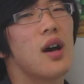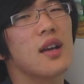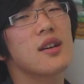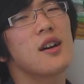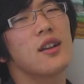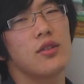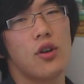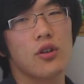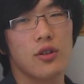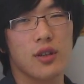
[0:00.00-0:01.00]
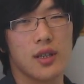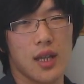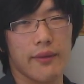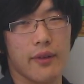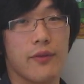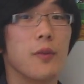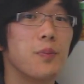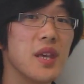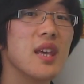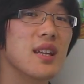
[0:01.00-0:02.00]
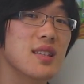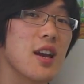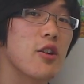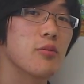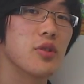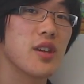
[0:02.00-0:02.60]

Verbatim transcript: I can't knock on Glover for being a terrible